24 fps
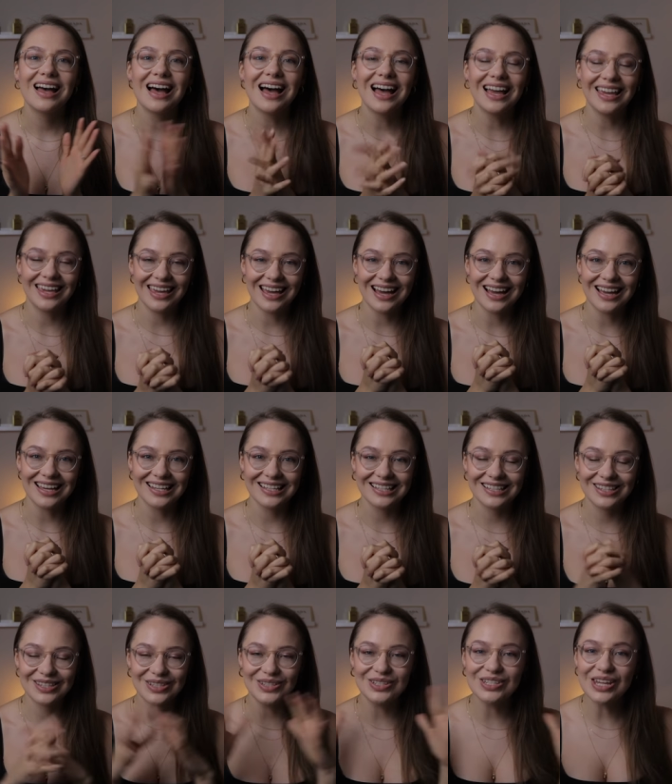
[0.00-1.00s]
Hi
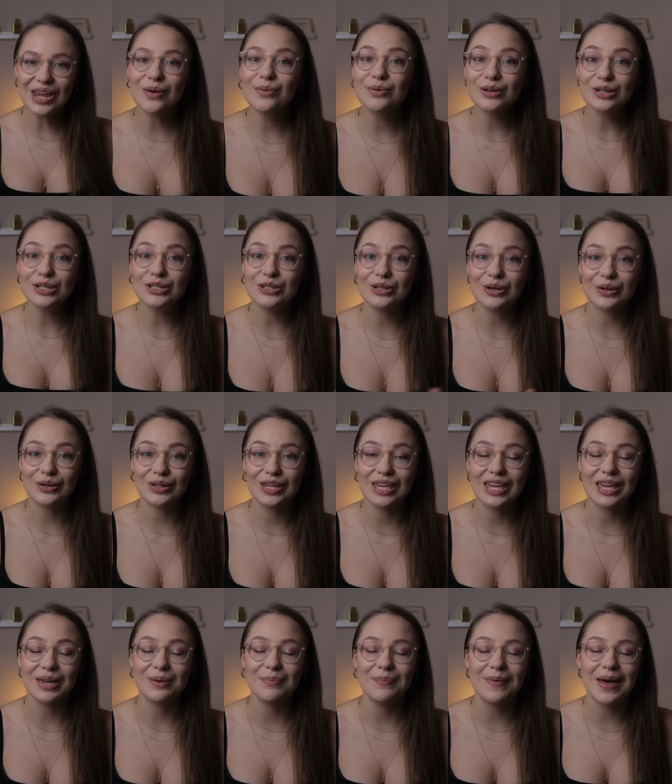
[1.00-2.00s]
guys, today we're
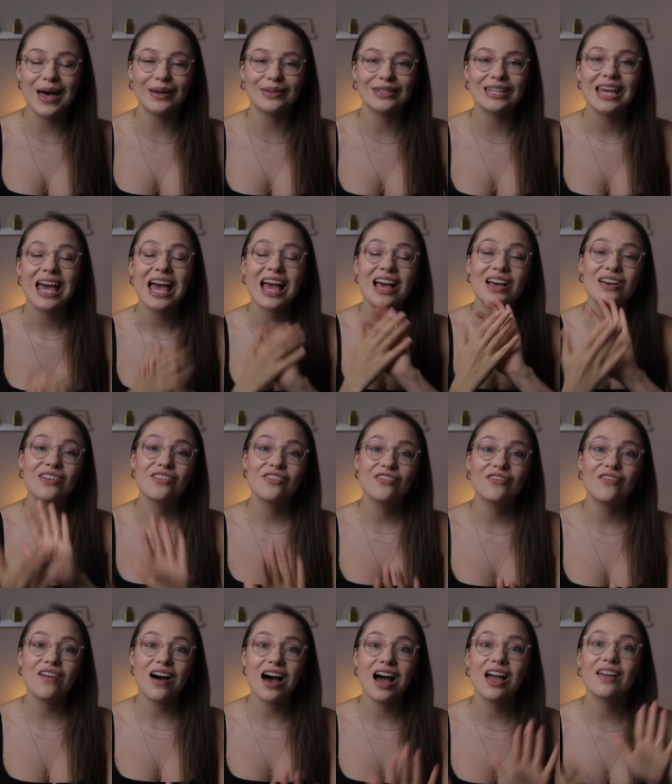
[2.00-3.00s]
talking about
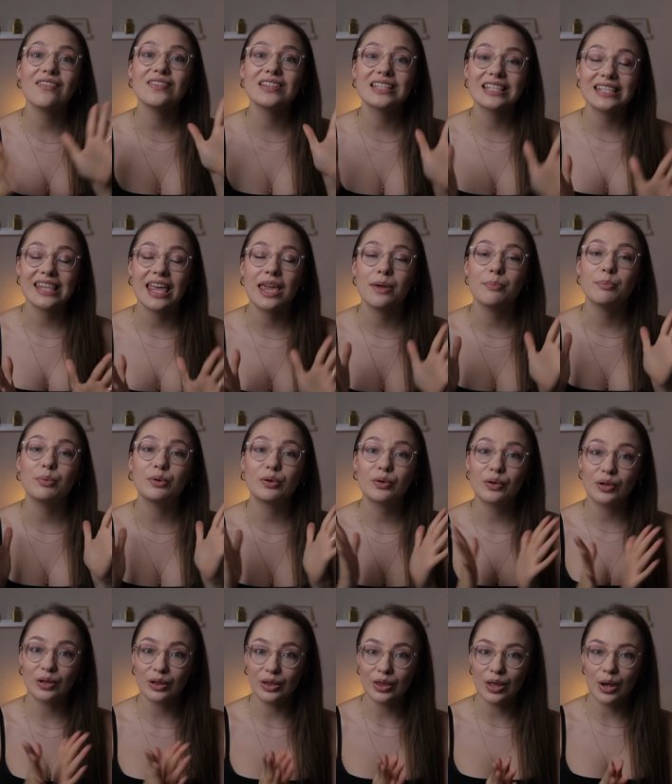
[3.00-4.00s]
five staple
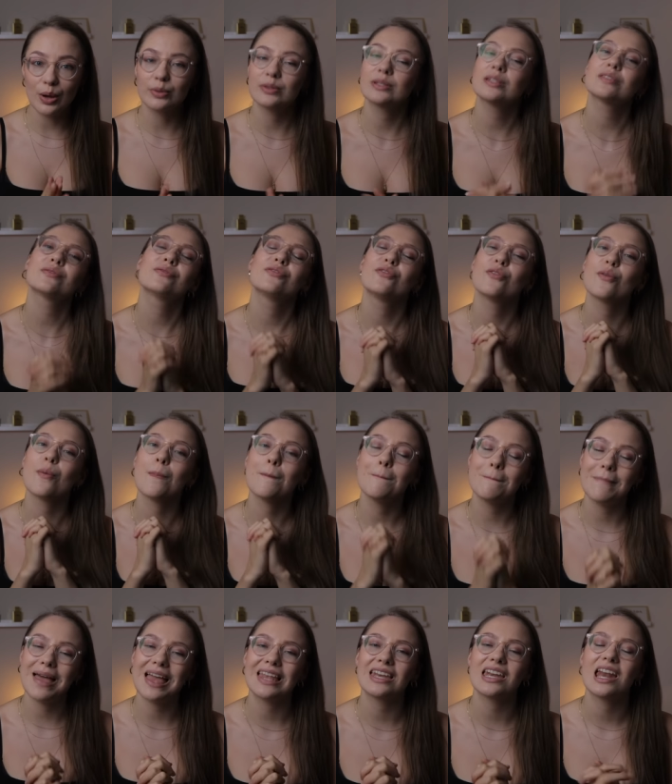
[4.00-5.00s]
colognes for
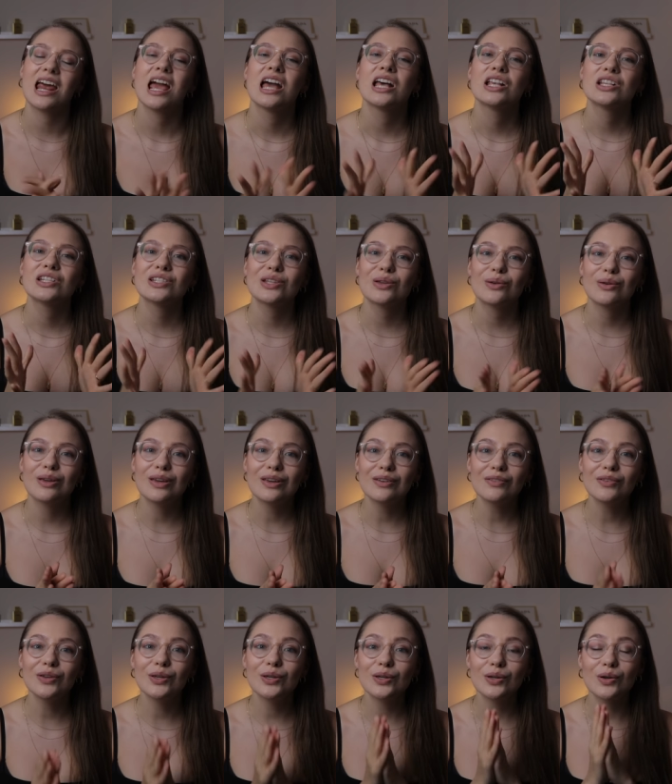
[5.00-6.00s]
men. So
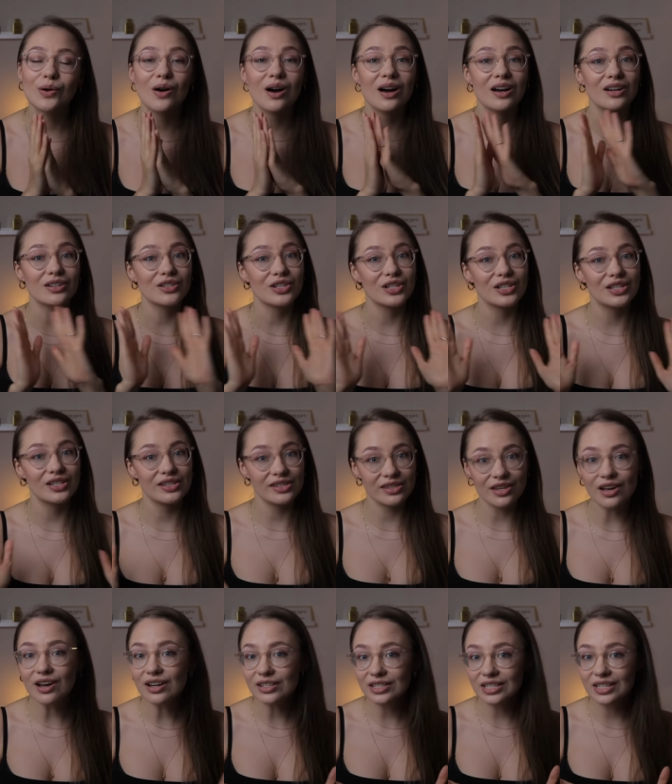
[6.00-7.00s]
if you are just
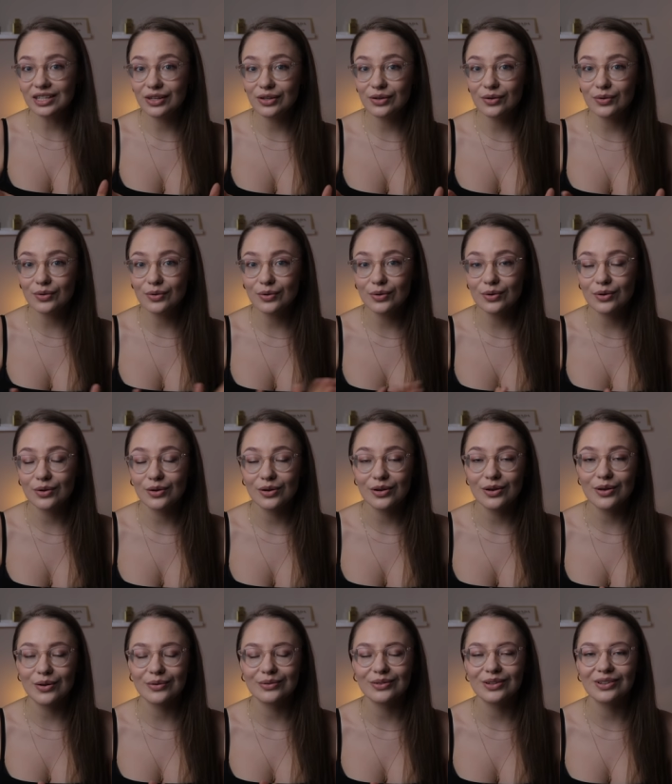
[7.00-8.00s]
starting your
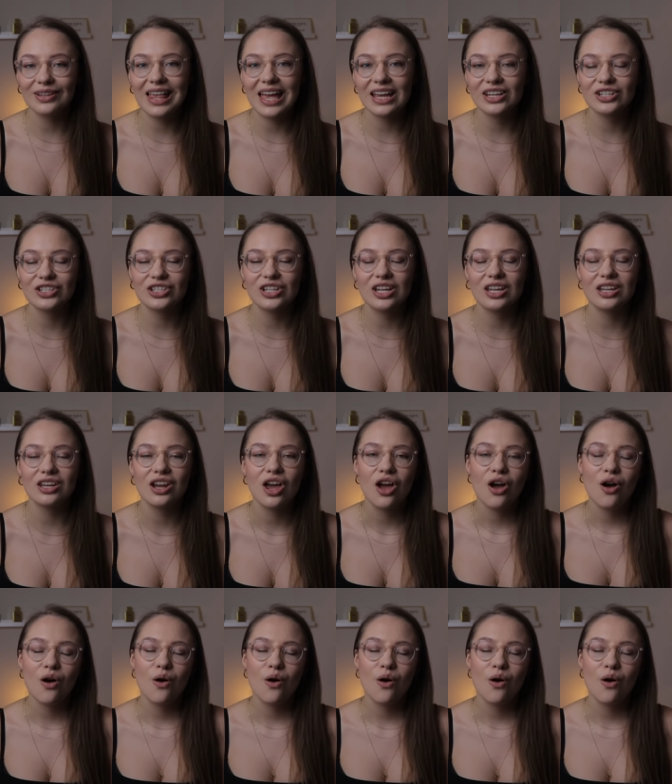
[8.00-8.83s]
cologne collection